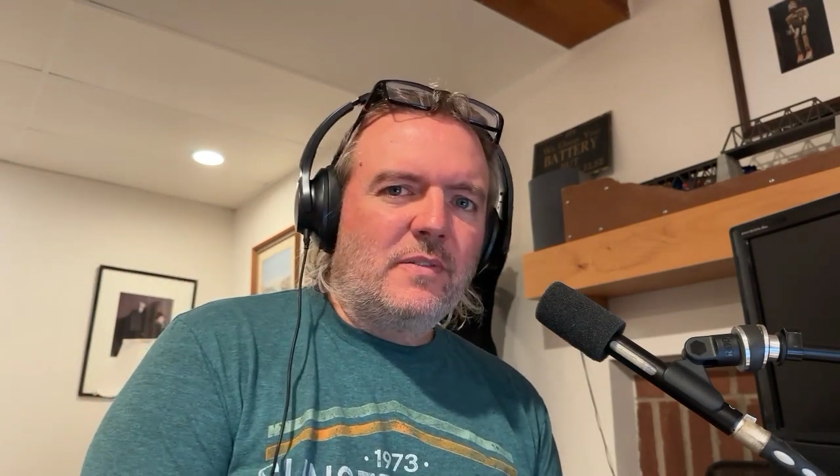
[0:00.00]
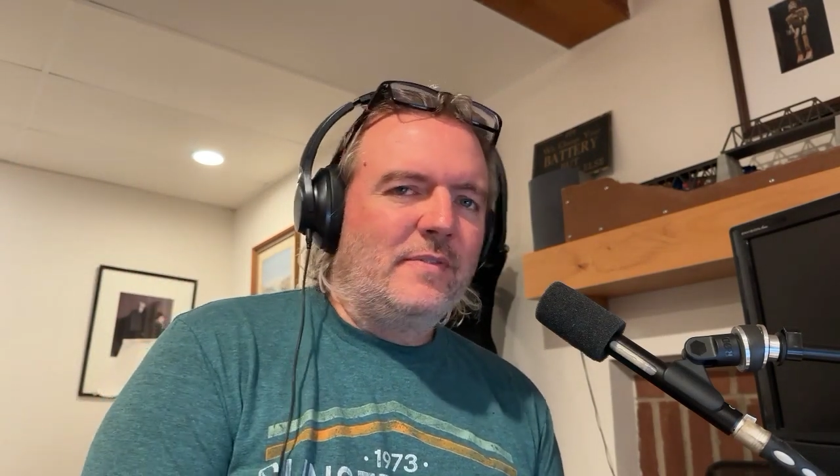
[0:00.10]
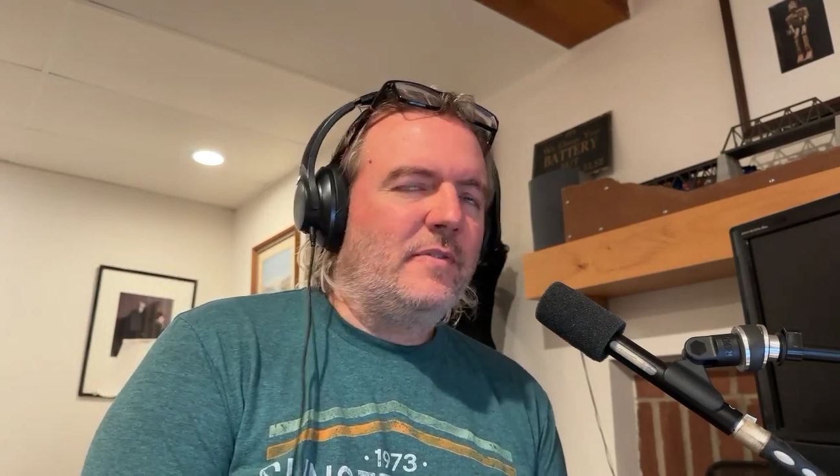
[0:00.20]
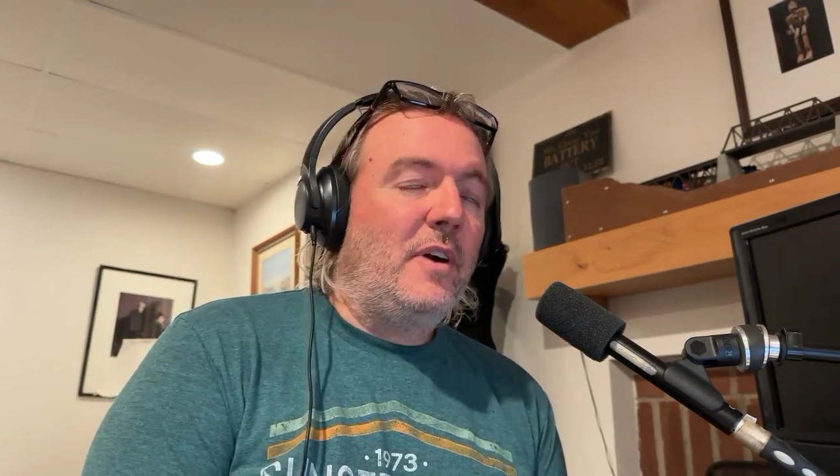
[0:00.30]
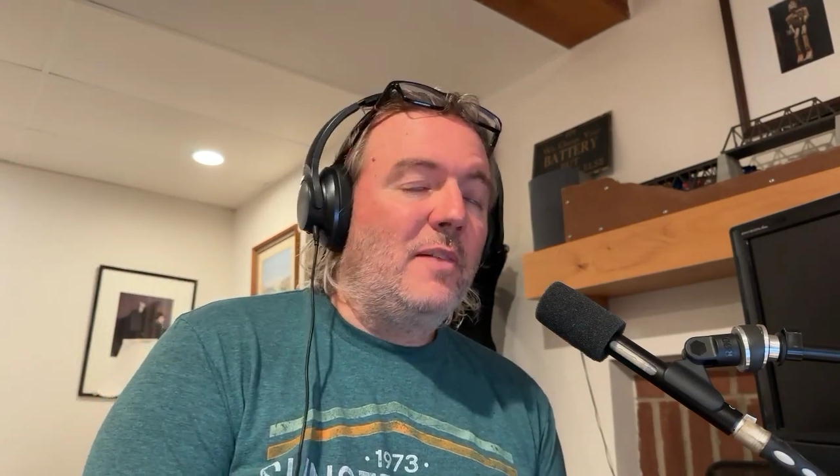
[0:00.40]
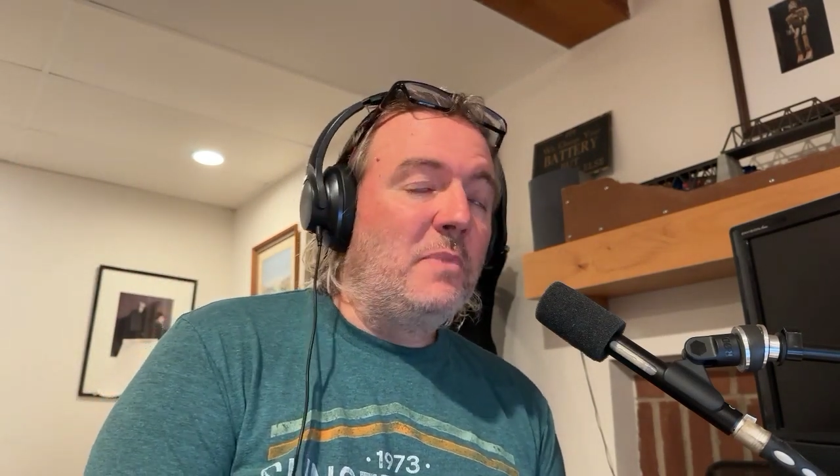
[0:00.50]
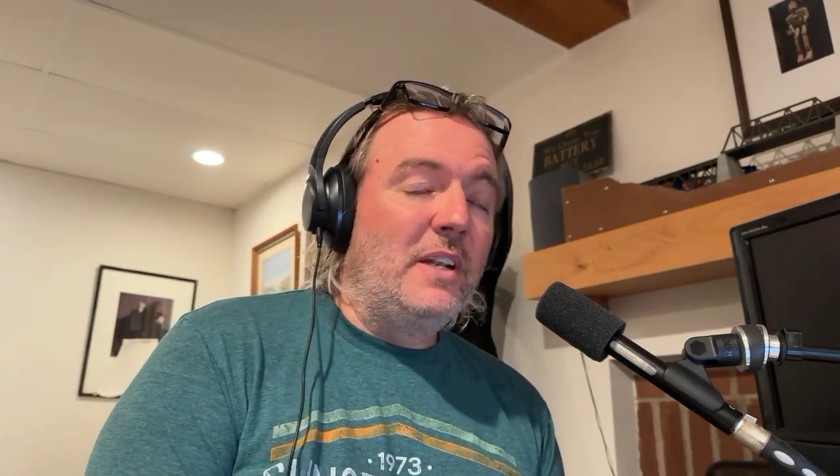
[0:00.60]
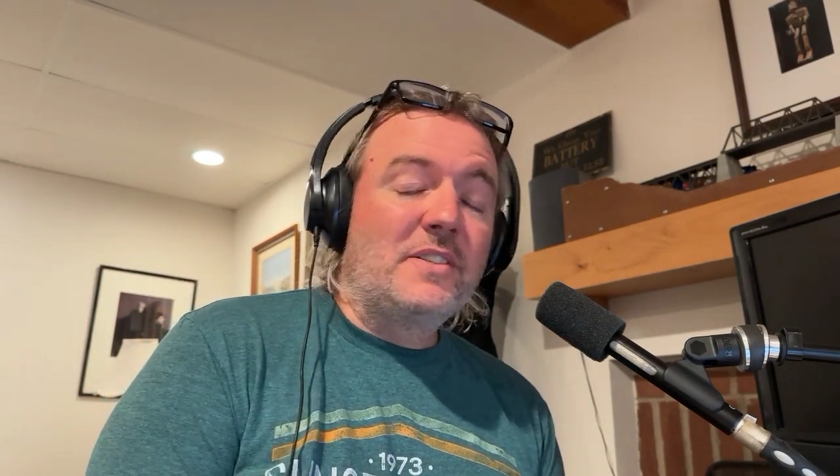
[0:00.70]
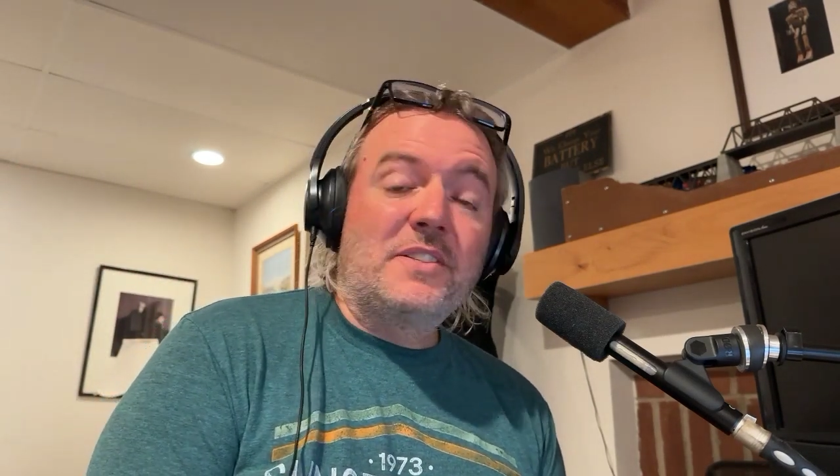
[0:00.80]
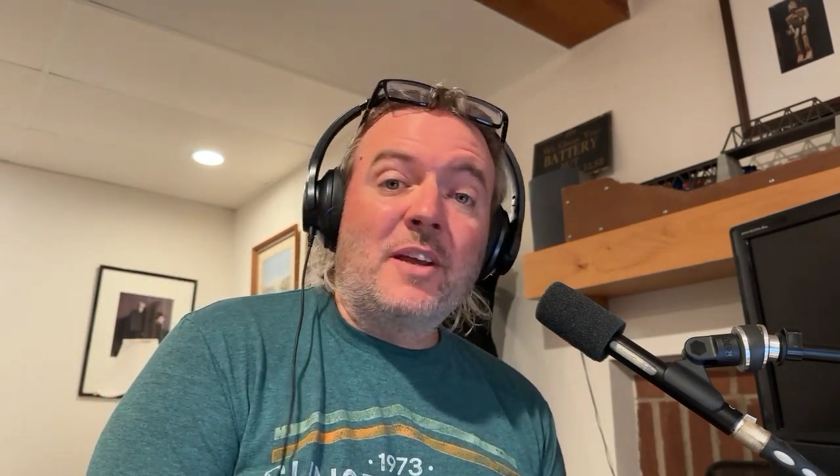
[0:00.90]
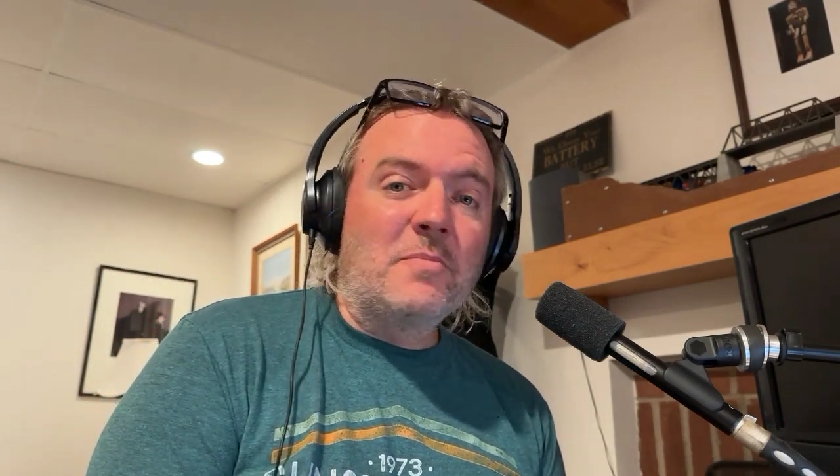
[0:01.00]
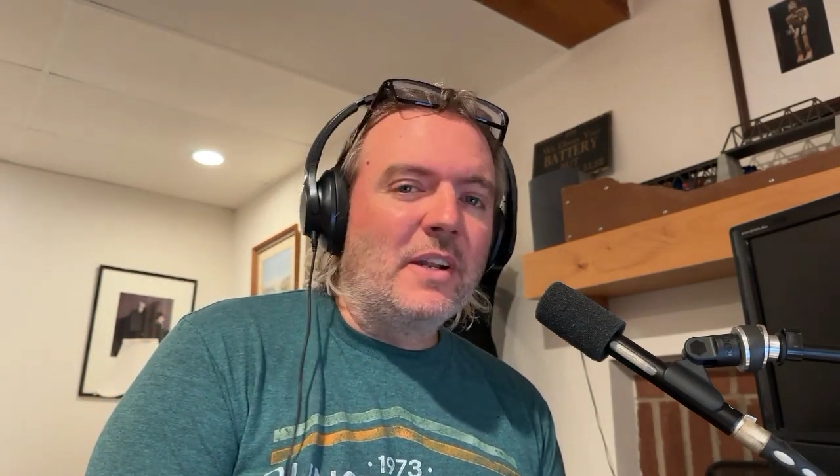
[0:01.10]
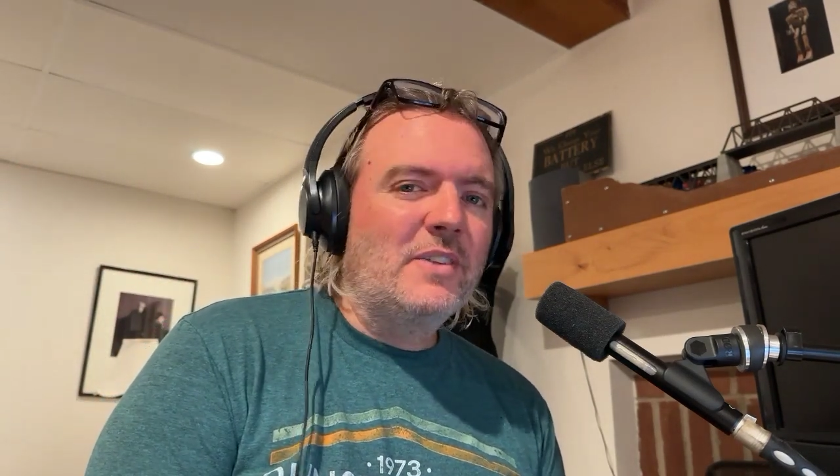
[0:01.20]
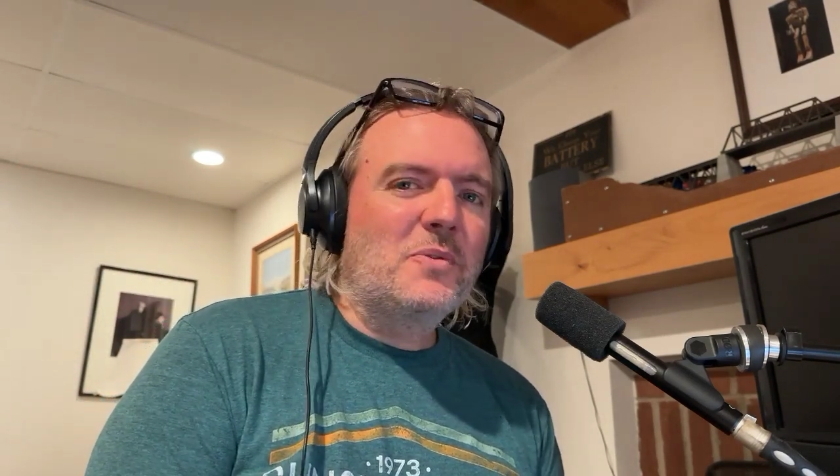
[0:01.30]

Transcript: five minutes, 10 minutes,